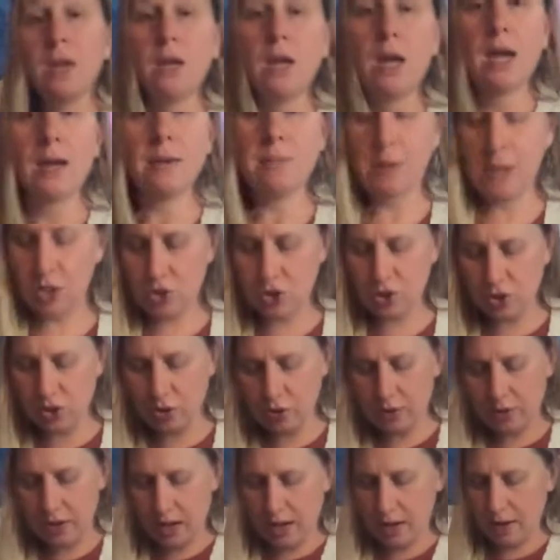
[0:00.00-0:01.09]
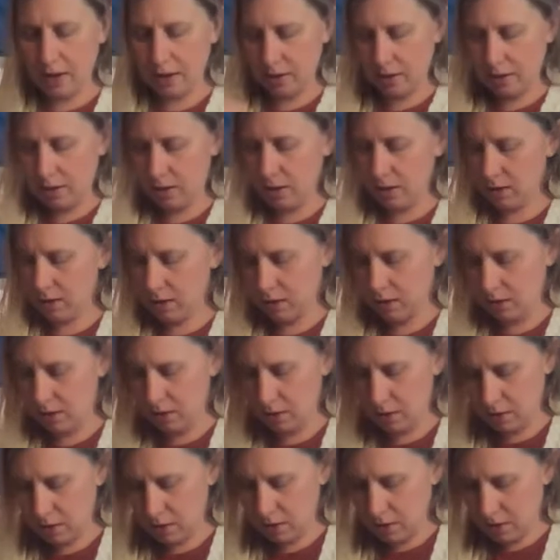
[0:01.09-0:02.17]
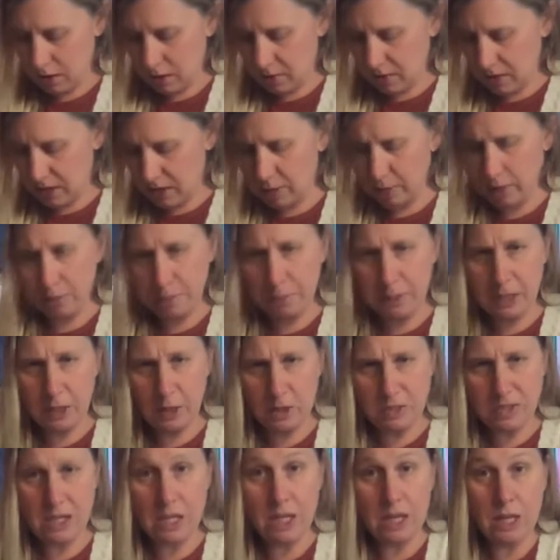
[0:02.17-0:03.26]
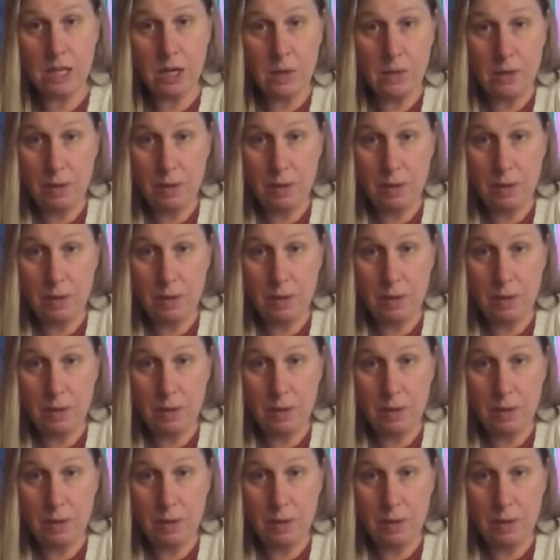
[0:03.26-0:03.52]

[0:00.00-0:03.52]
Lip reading: and make sure that if anyone peers in there,